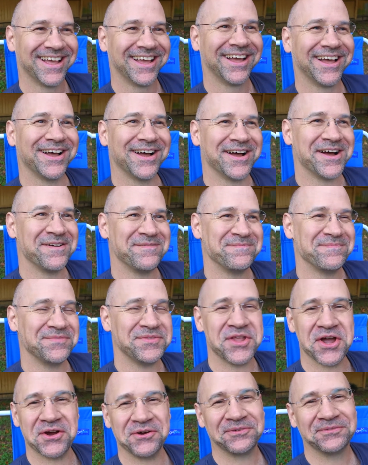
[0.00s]

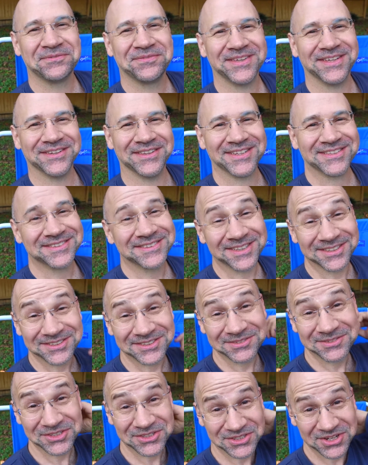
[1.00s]
No, yeah,
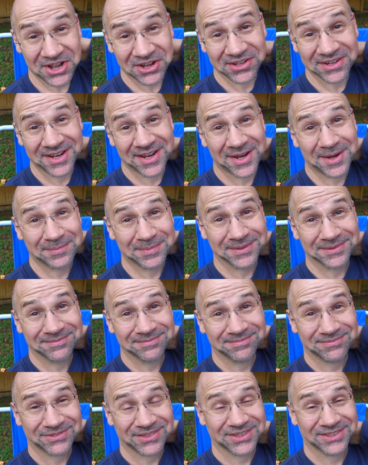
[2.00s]
that's just not going to happen,
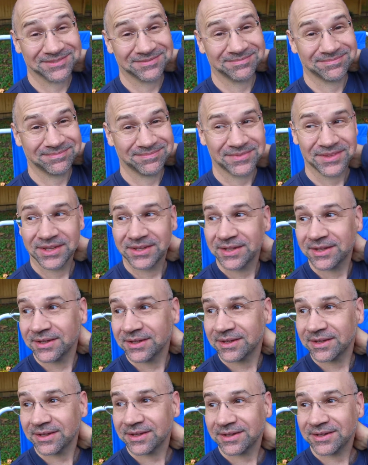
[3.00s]

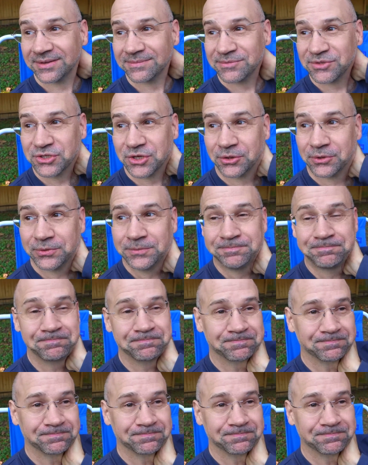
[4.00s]
right? So